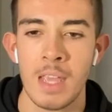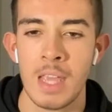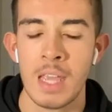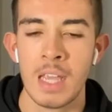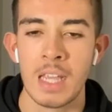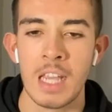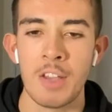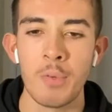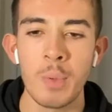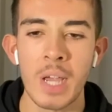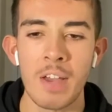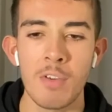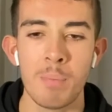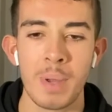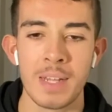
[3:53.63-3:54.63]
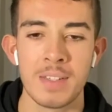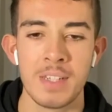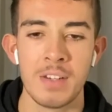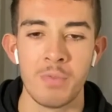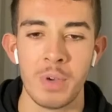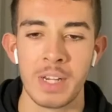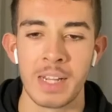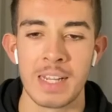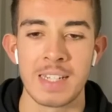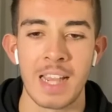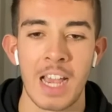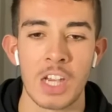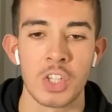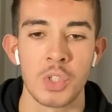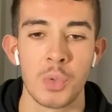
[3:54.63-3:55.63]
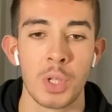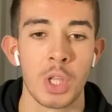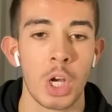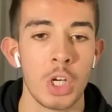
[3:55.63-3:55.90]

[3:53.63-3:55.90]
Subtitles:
If we have a benzene ring attached to a larger